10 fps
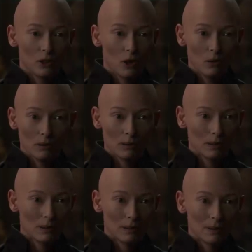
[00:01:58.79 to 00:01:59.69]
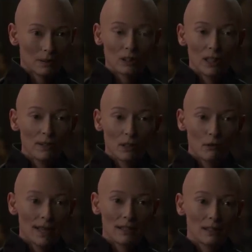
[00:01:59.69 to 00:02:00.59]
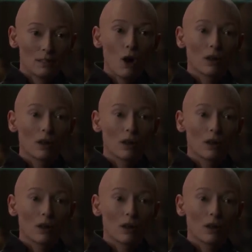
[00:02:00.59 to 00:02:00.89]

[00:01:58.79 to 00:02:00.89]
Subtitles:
far before Thanos arrives because